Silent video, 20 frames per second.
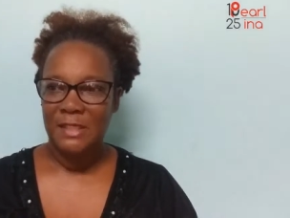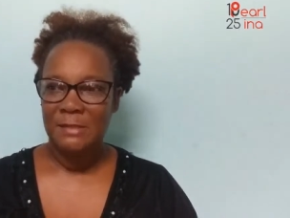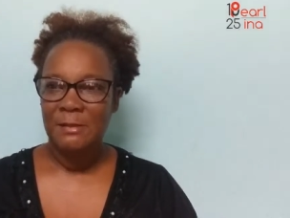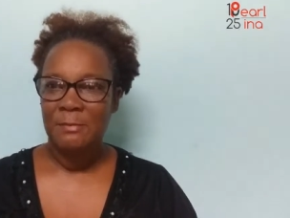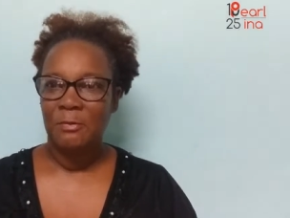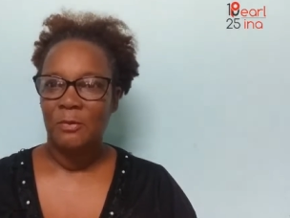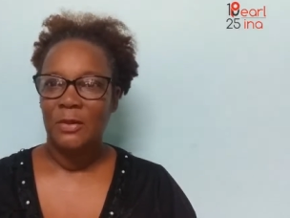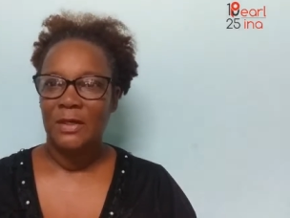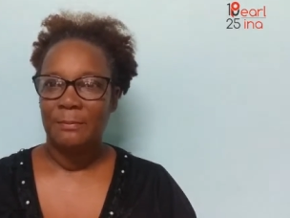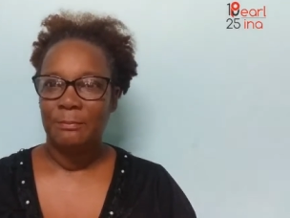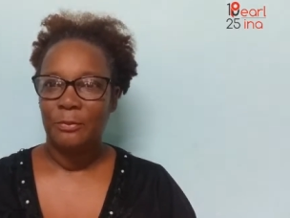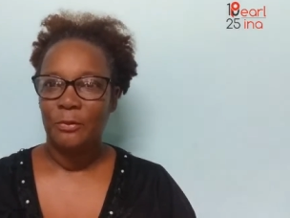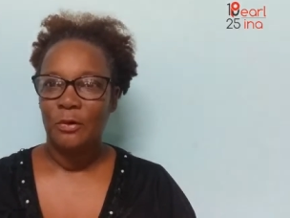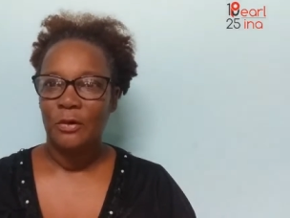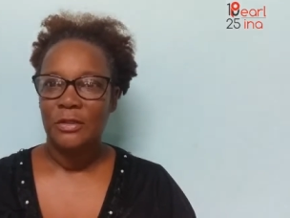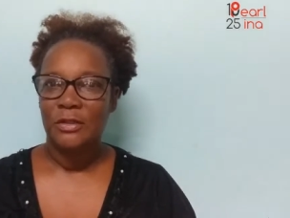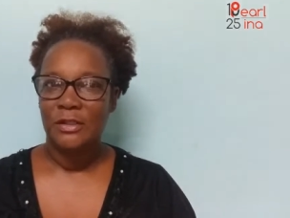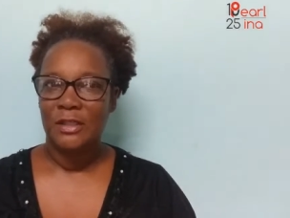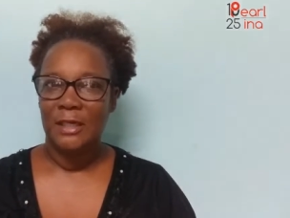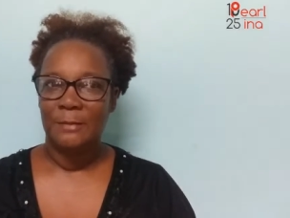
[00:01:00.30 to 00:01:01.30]
these people would
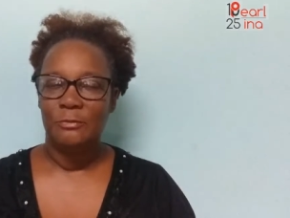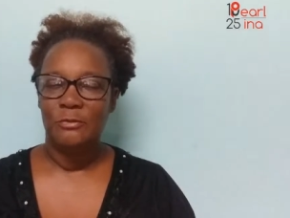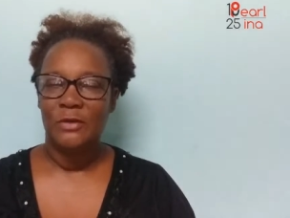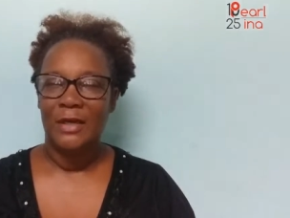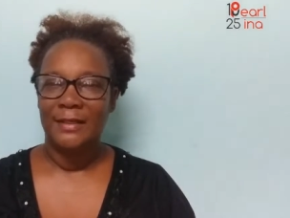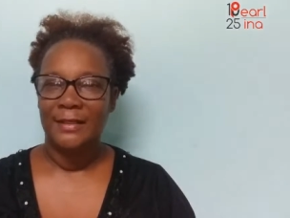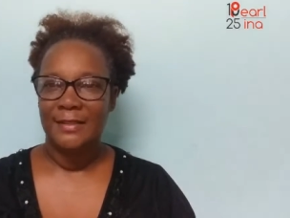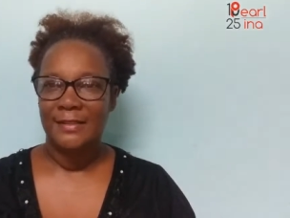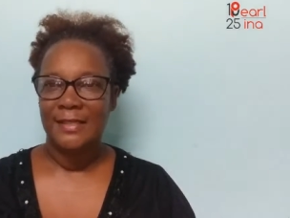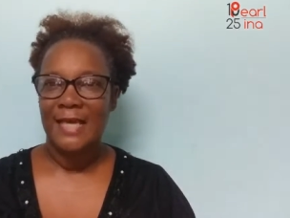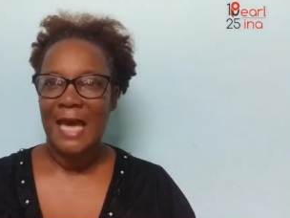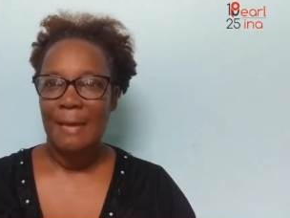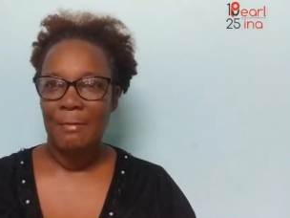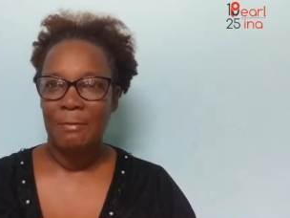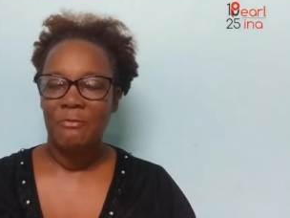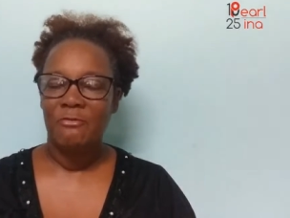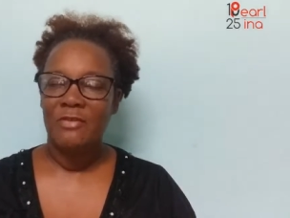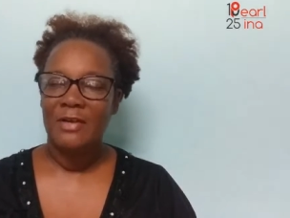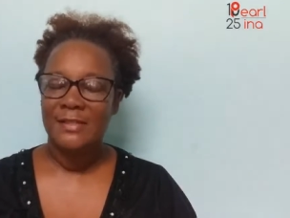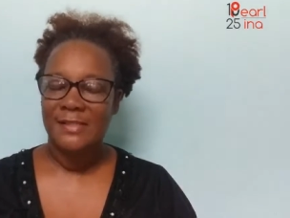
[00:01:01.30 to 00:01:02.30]
approach him trying to
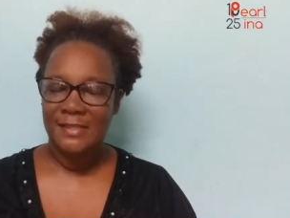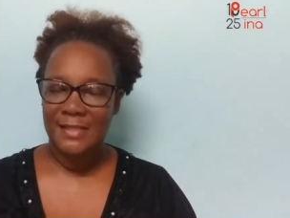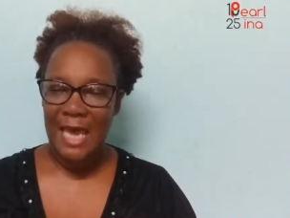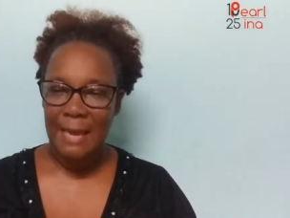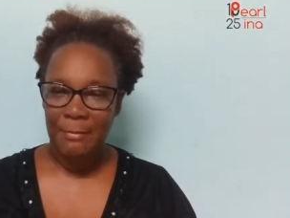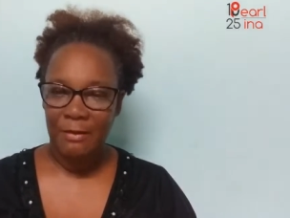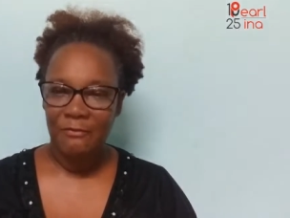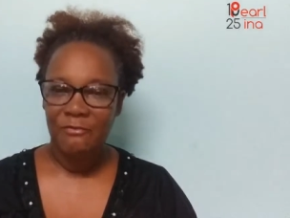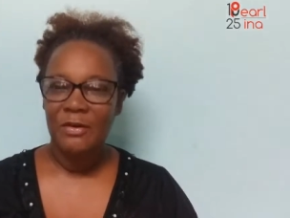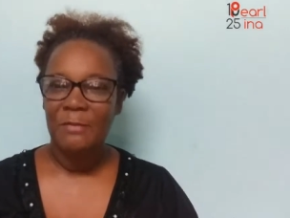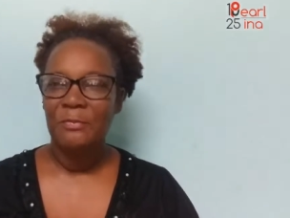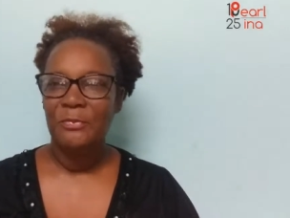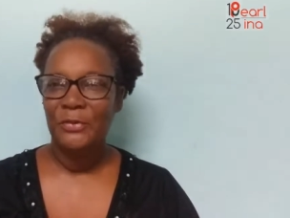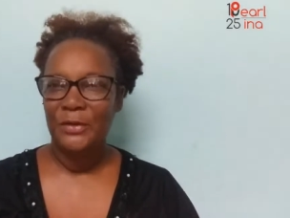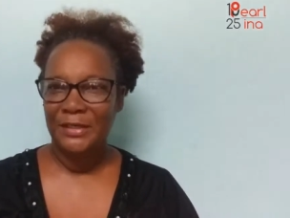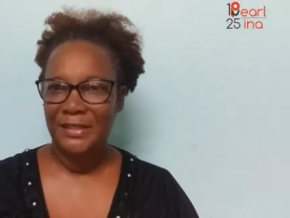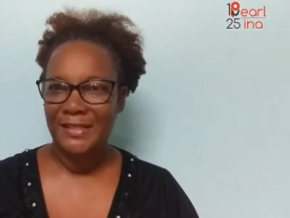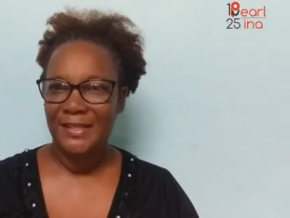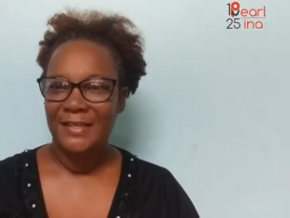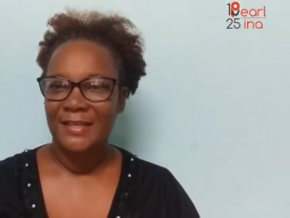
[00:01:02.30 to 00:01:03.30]
scam him, scam him for
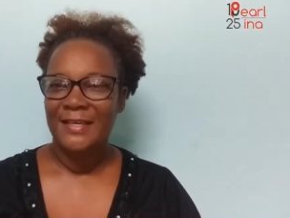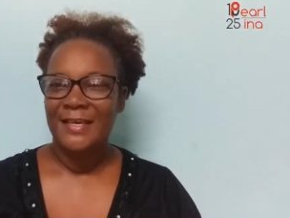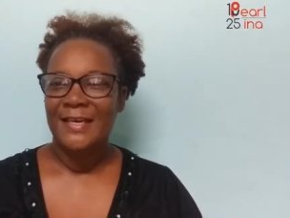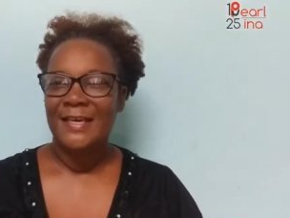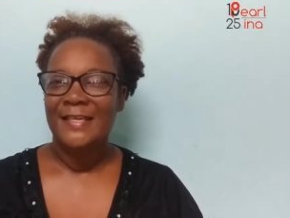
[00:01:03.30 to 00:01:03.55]
money,